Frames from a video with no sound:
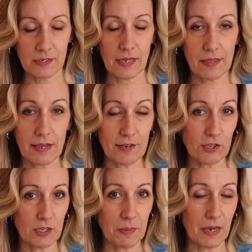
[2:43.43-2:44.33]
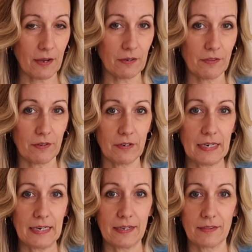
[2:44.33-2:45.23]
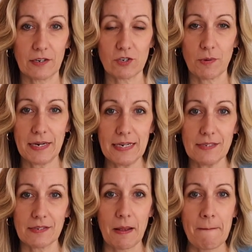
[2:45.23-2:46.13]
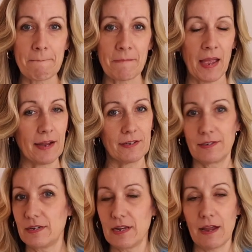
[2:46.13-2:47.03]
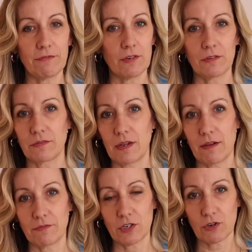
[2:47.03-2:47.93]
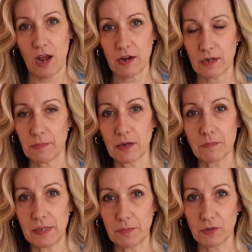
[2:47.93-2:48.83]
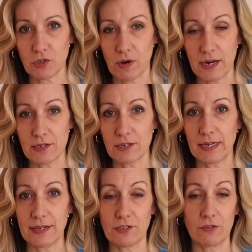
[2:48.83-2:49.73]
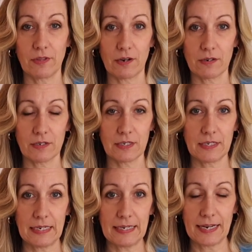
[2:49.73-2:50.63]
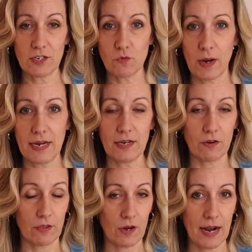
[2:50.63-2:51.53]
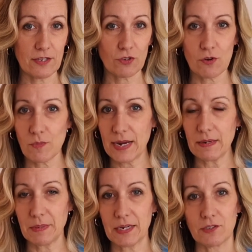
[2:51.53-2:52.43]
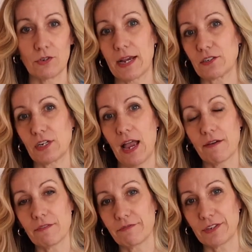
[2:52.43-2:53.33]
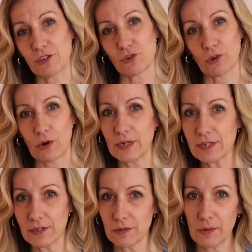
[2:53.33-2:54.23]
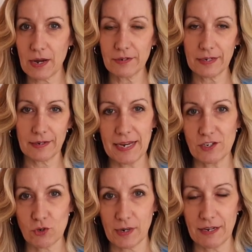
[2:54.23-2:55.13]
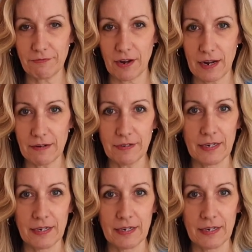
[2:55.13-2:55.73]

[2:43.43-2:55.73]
Say they used to be 130 in their 20s. I never ever talk about people trying to get to their teenage weight or their high school weight because you actually haven't finished growing till around age 25.